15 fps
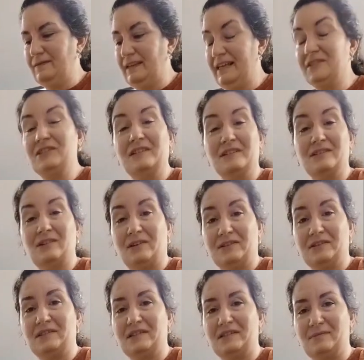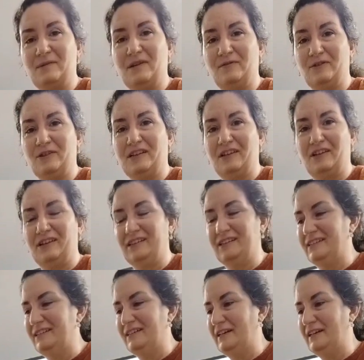kitchen starts to smell really good.